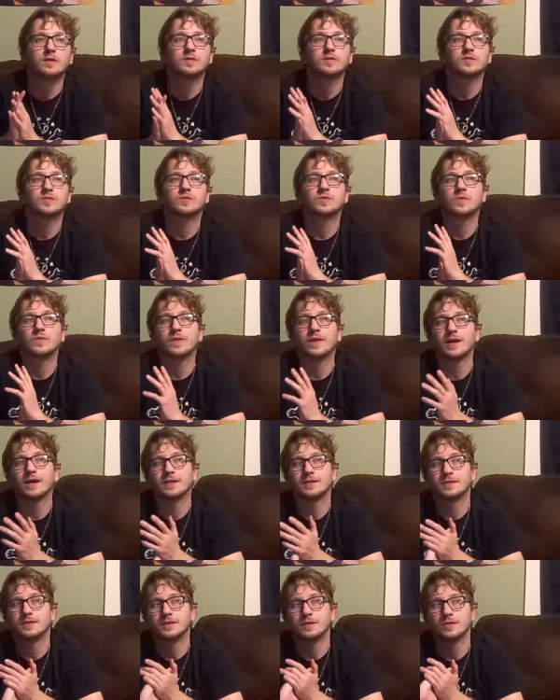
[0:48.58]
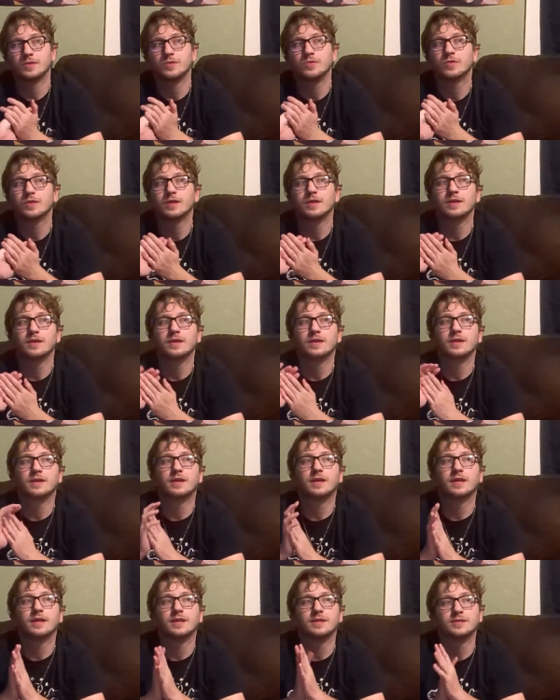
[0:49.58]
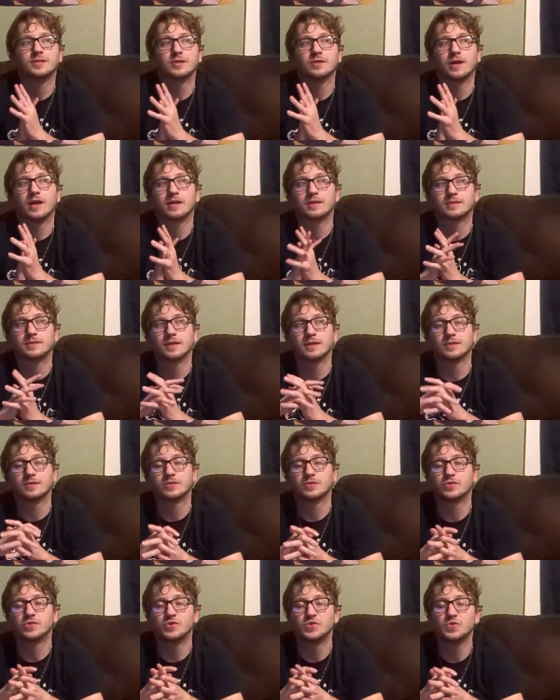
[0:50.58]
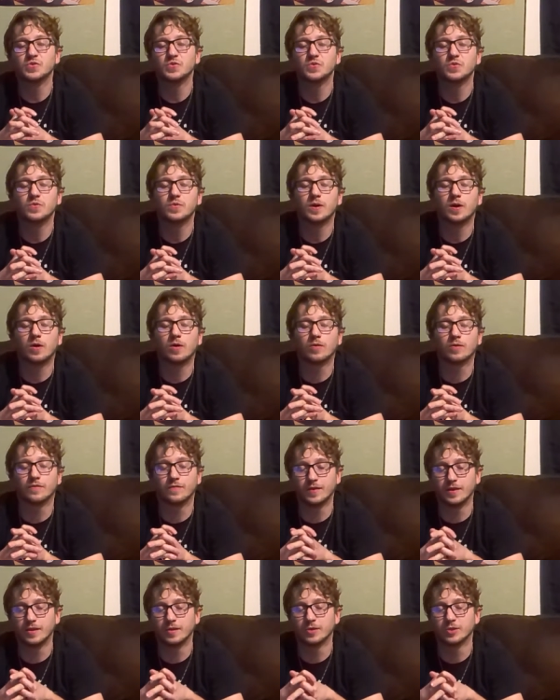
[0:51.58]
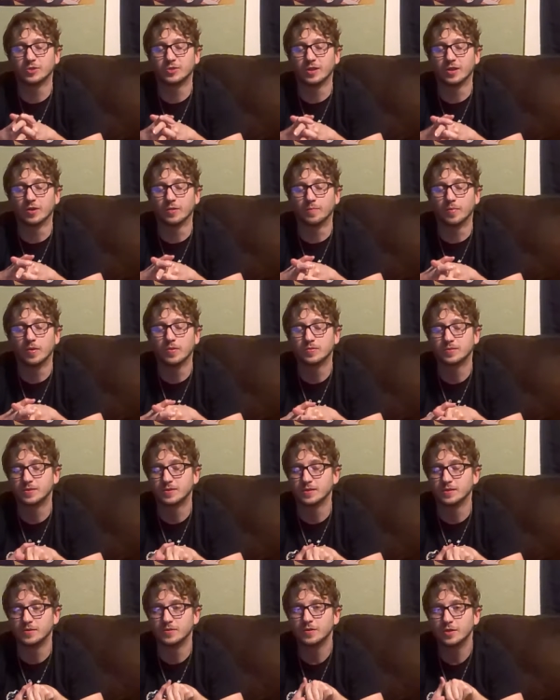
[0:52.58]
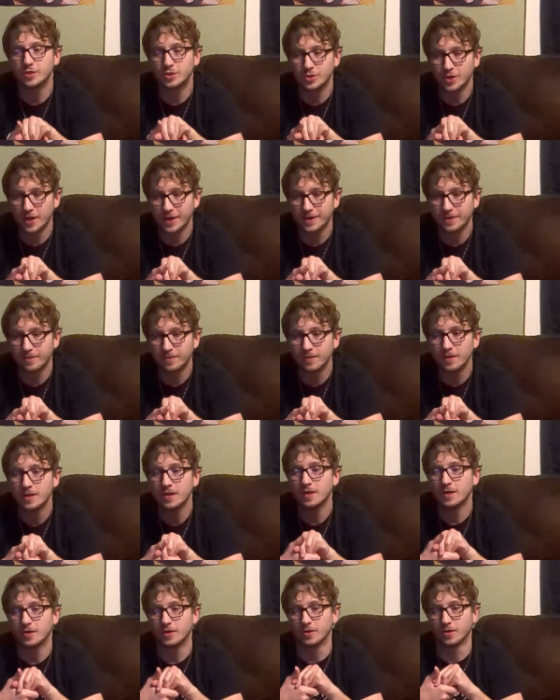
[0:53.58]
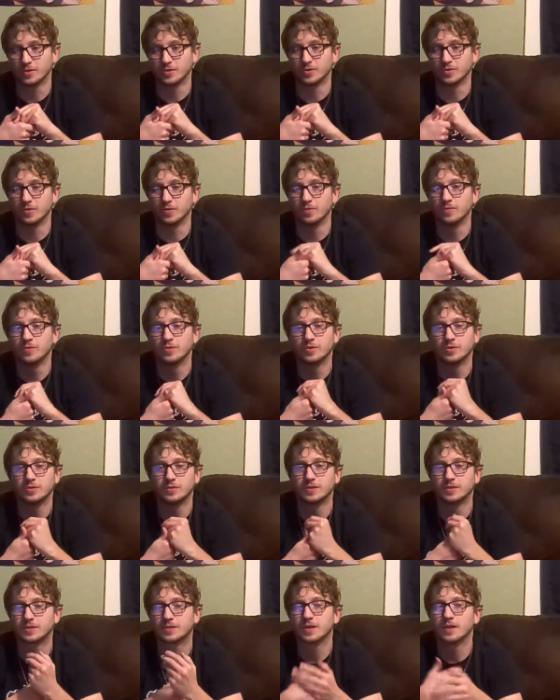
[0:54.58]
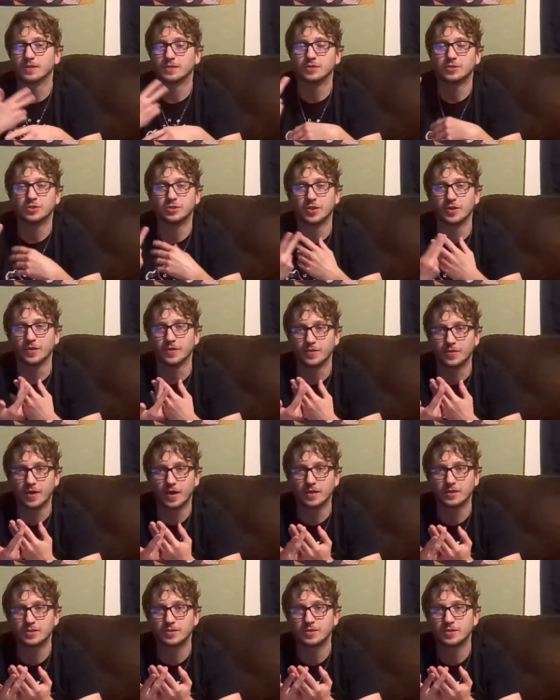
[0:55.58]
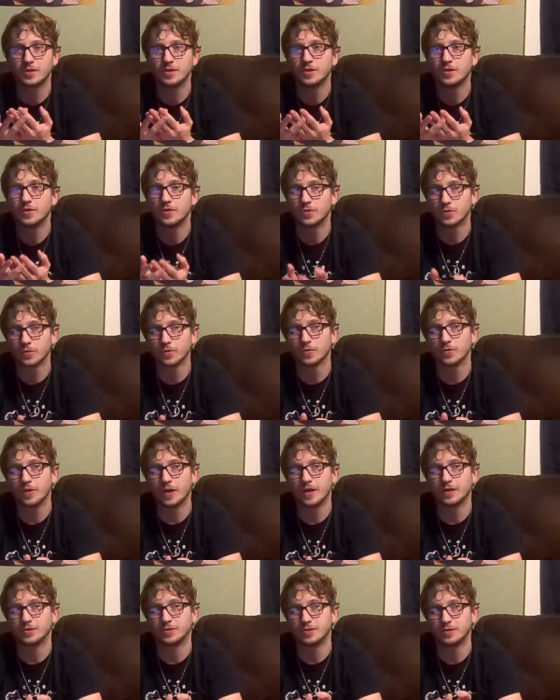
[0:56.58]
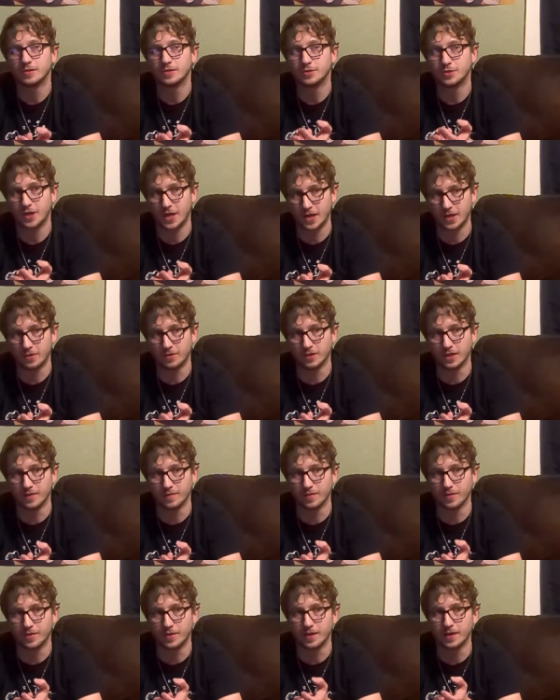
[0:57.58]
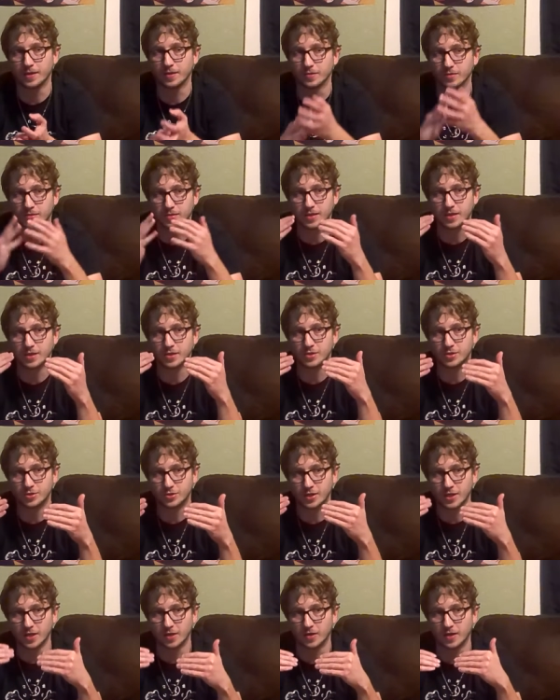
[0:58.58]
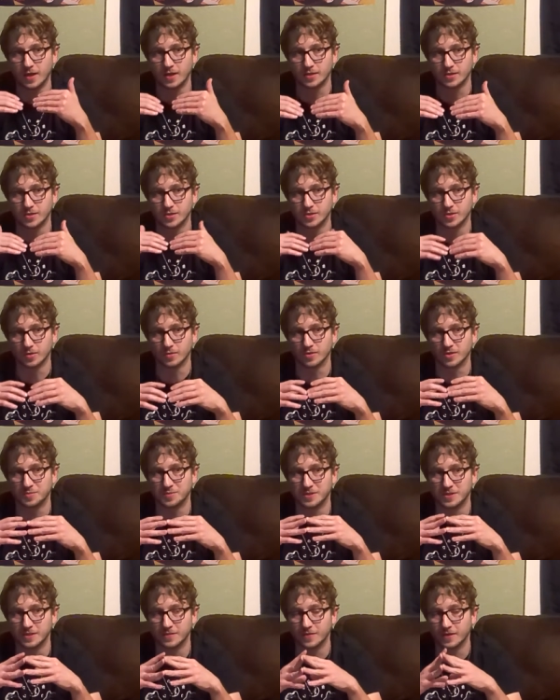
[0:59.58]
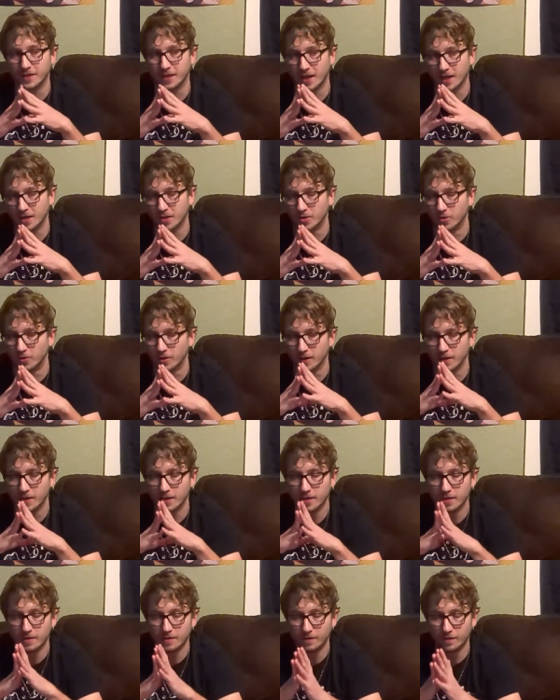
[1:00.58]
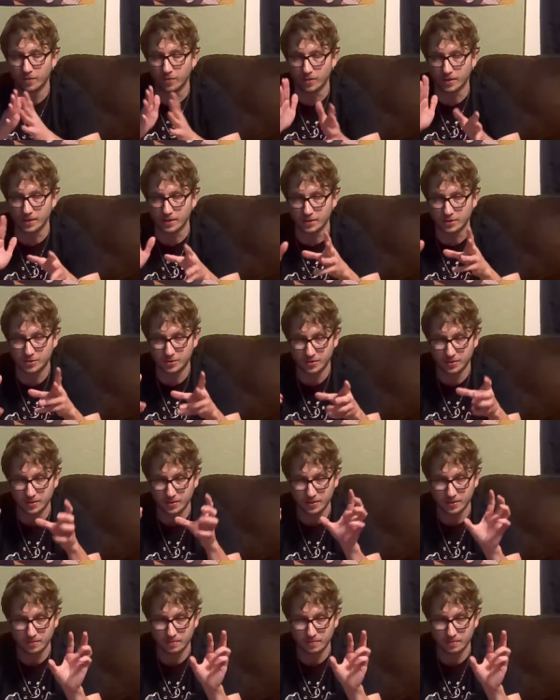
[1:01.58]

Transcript: so that you can get easier access to all the videos that are posted to the channel. You can also discuss and share your thoughts through that channel and everything. There's each channel has its own specific category for each,